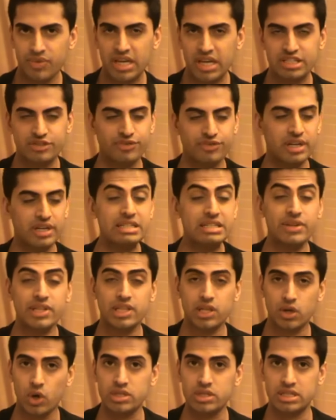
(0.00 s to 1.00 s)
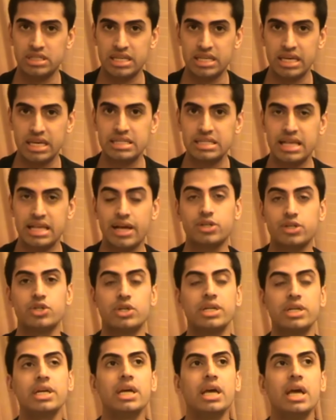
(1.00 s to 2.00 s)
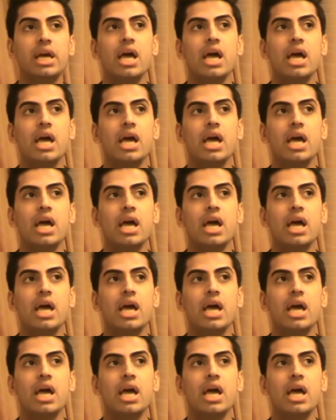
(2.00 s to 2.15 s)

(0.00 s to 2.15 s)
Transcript: It's filled with closet gays, actually.